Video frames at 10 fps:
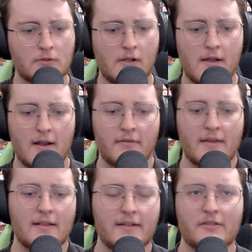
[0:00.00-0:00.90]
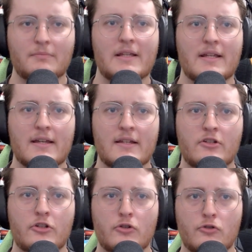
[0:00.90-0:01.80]
And that leads me
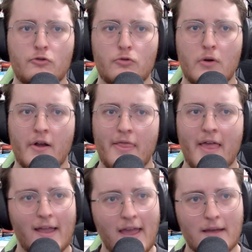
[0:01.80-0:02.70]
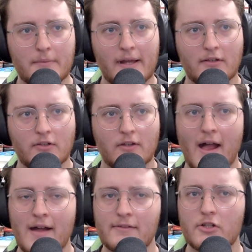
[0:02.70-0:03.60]
into that CamTech
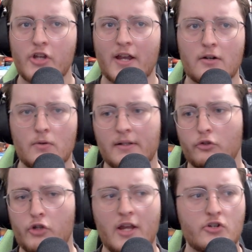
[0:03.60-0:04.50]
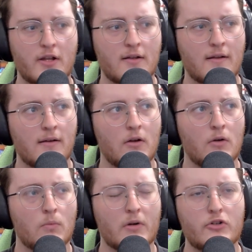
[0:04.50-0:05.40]
as a channel is changing.
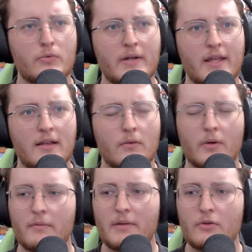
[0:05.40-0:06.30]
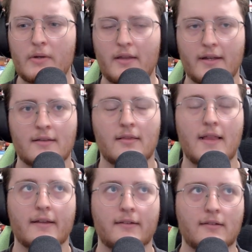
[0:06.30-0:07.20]
We're gonna be doing like
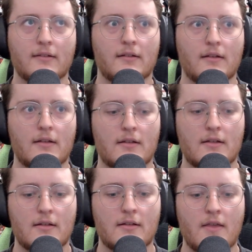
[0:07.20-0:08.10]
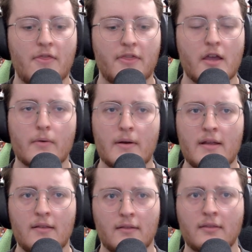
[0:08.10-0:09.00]
less
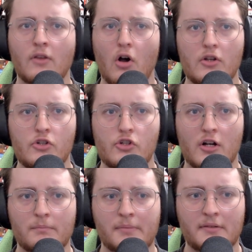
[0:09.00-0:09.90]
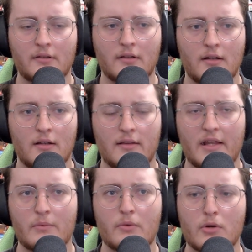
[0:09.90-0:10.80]
theory knowledge dumps like
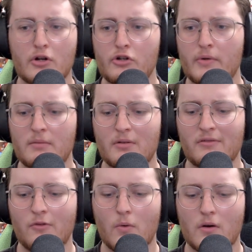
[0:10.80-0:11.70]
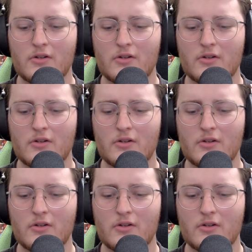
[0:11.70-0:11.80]
we were doing before.